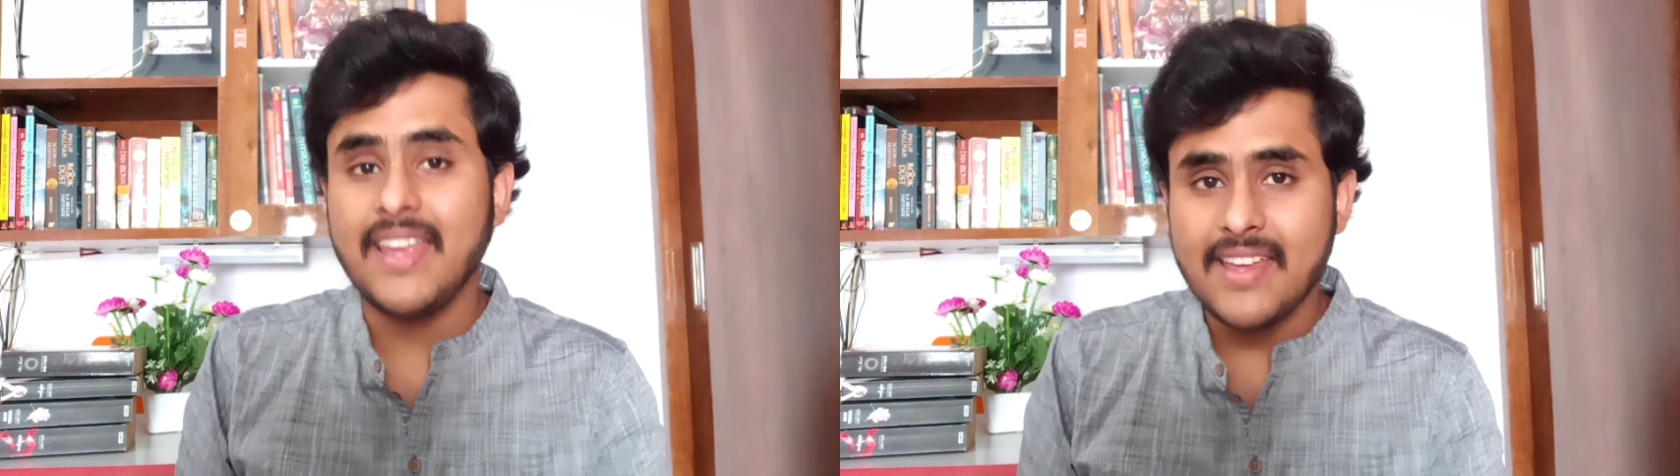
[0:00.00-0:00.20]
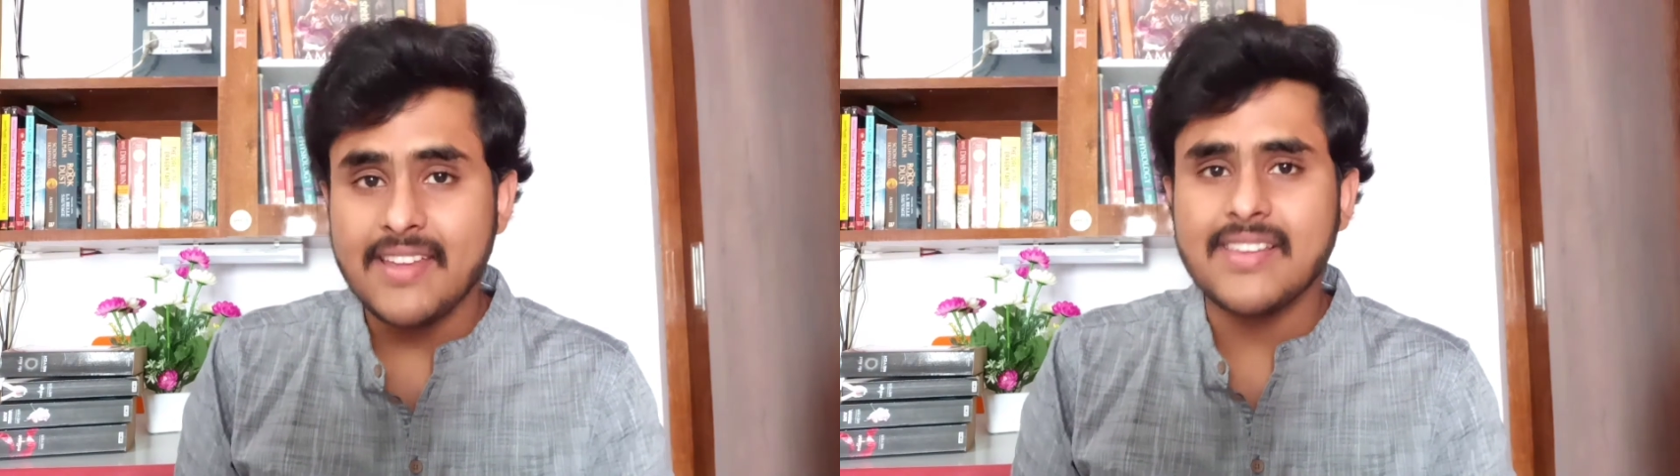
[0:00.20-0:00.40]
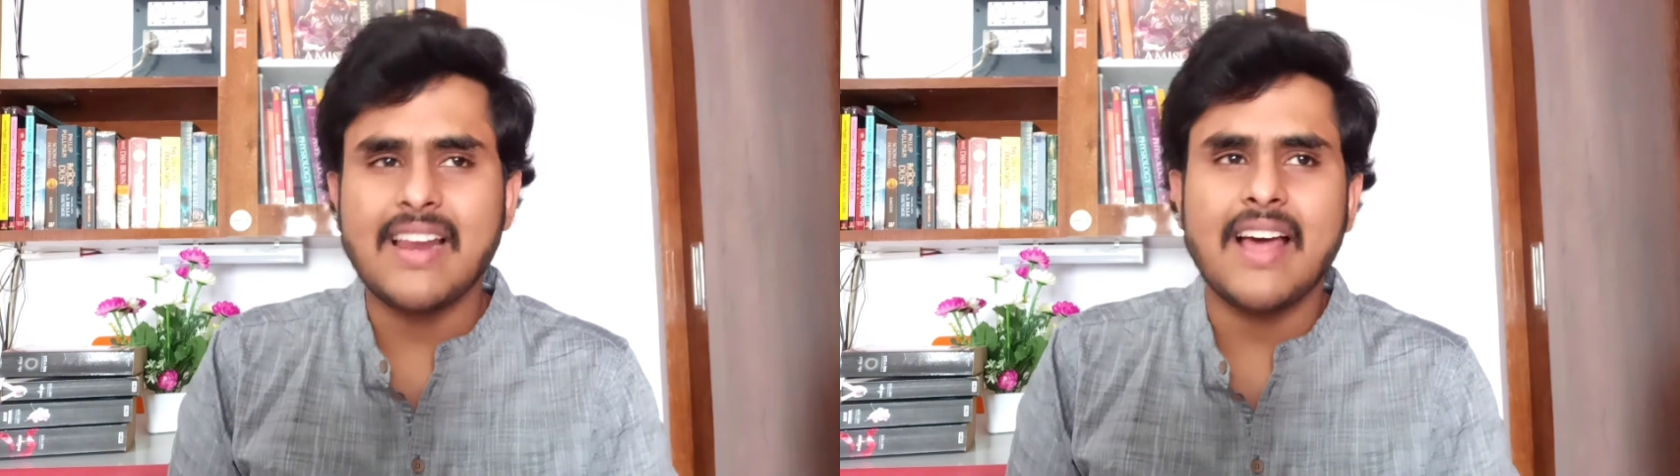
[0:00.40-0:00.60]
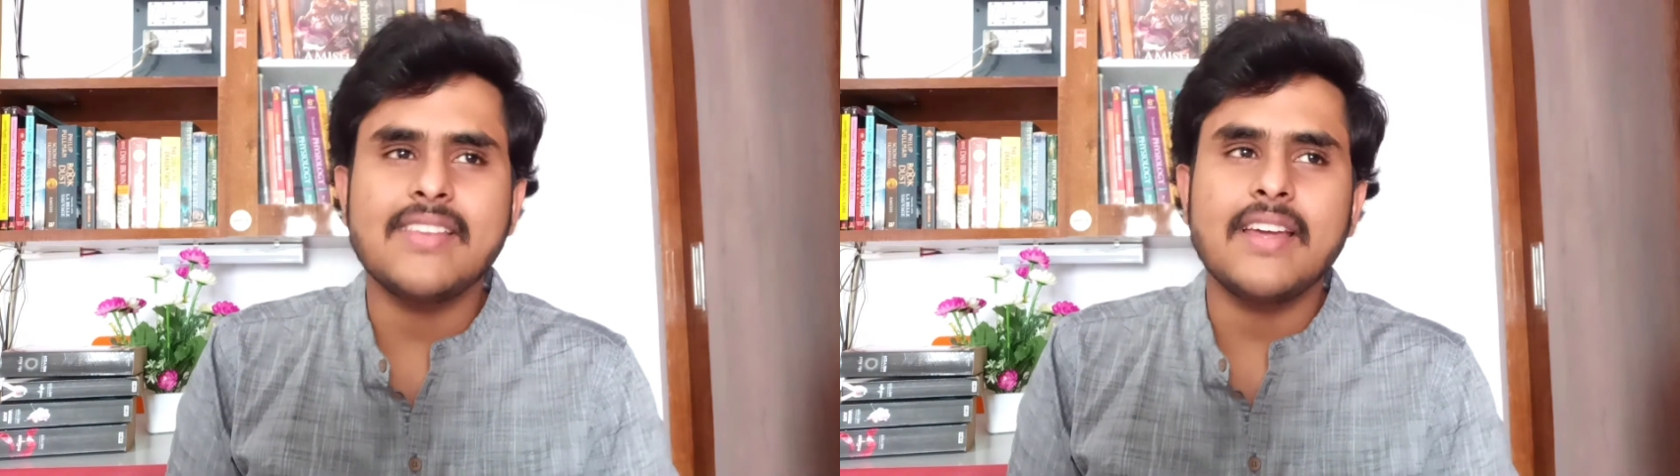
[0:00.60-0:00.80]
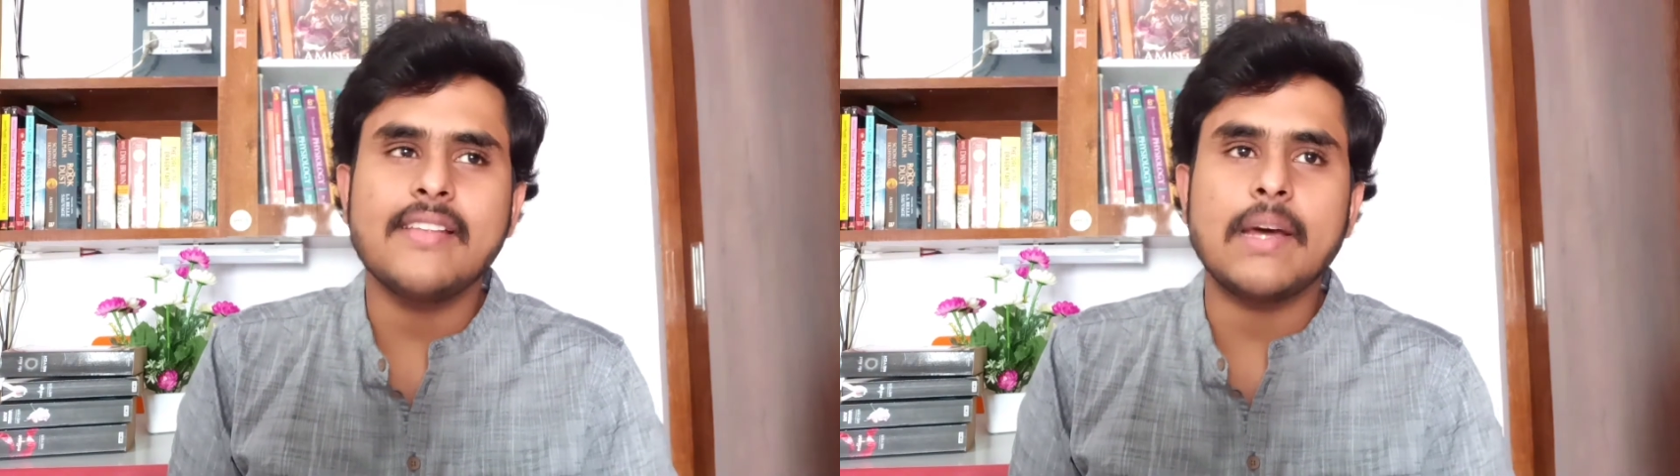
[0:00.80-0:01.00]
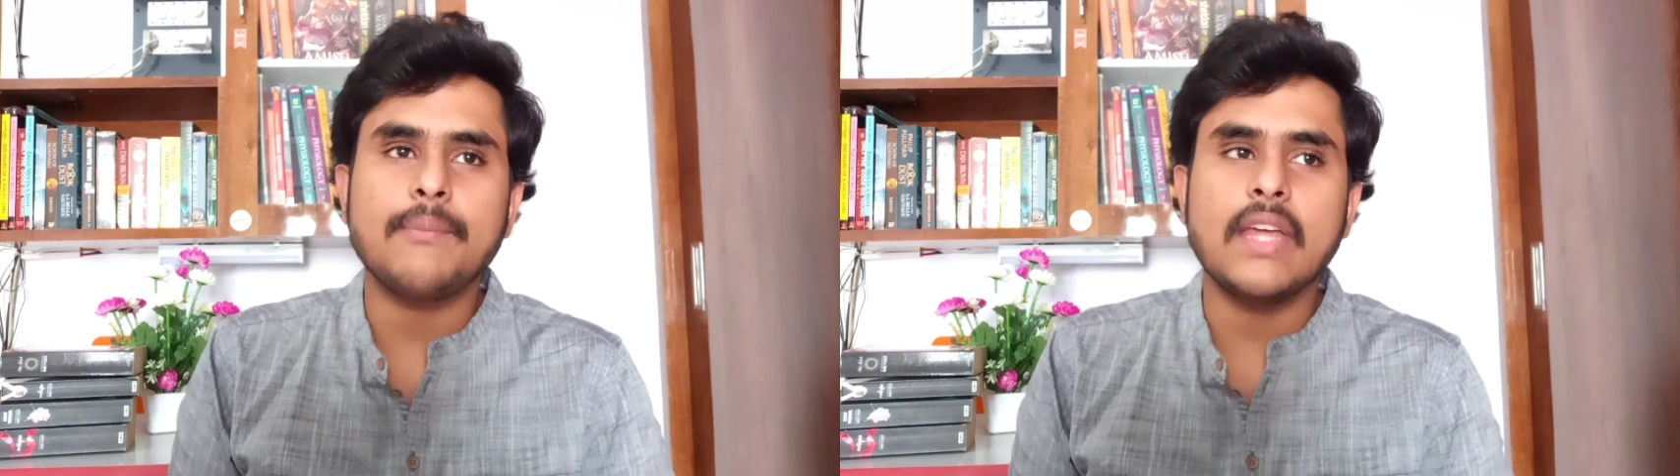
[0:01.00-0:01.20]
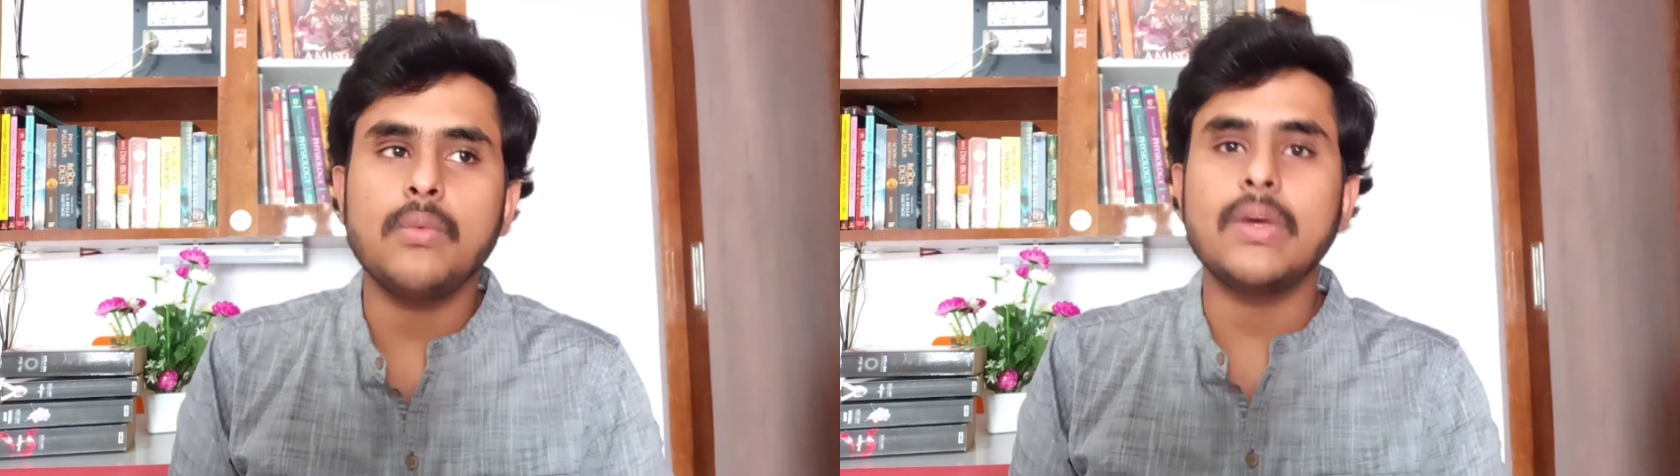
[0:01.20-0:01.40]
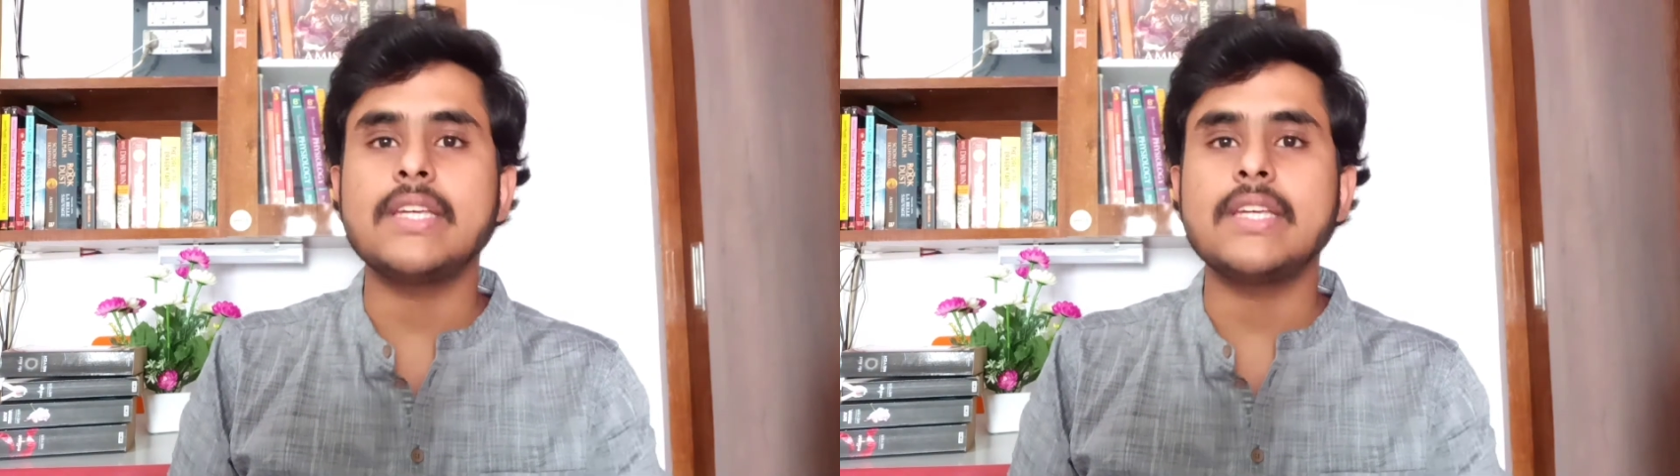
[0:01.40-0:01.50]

is classic is something which